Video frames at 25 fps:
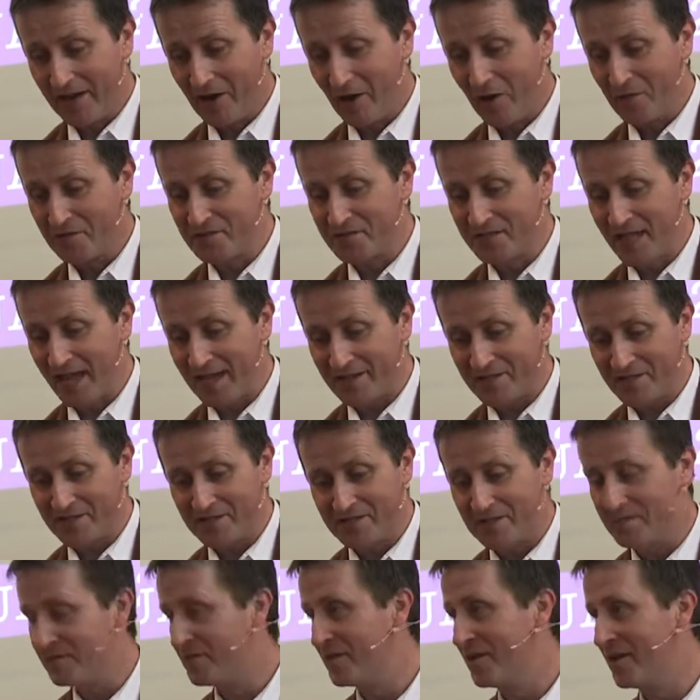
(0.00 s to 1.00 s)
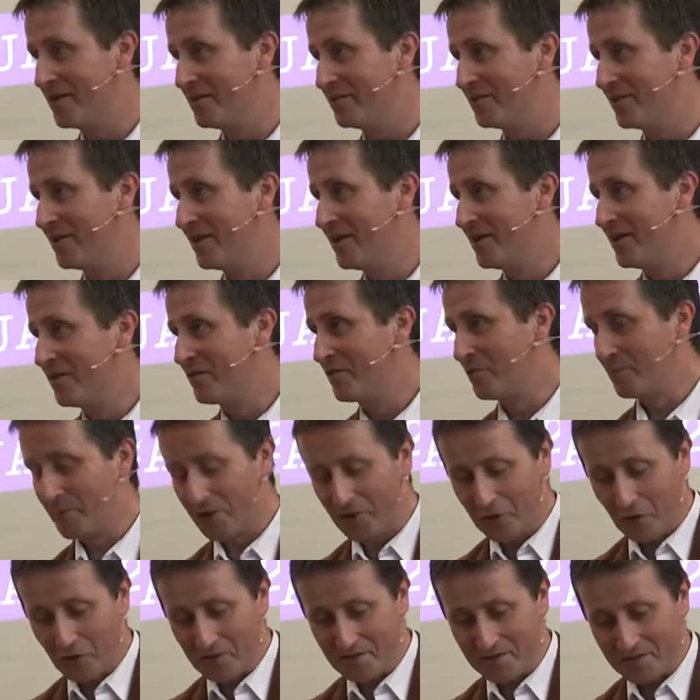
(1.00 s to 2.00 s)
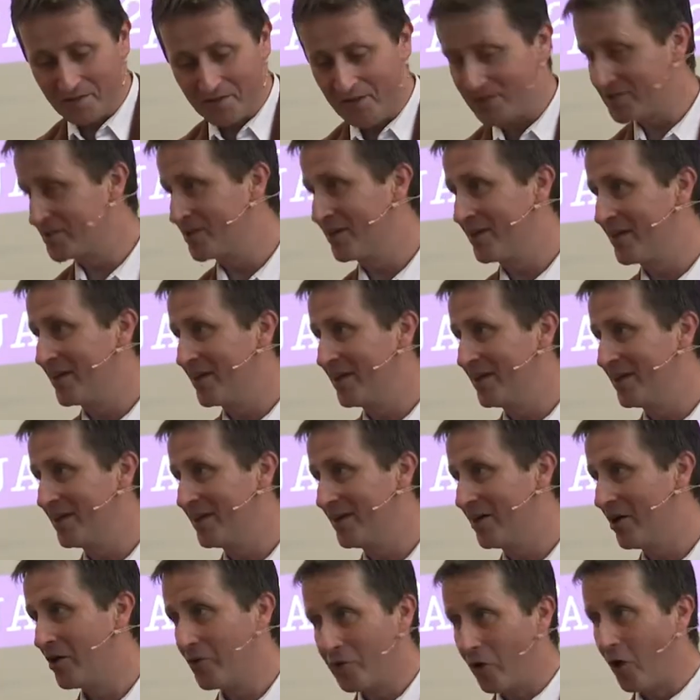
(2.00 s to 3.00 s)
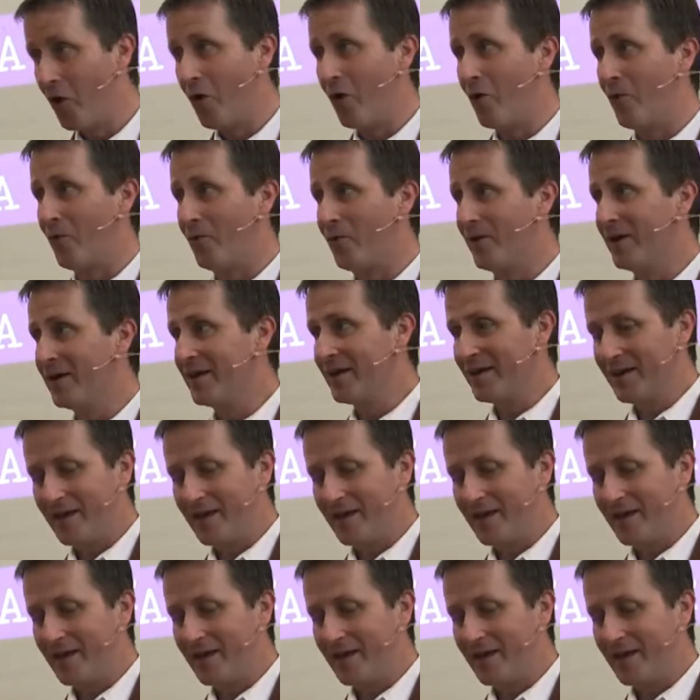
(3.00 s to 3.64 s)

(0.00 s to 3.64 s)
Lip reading: of snatching defeat from the claws of victory at all.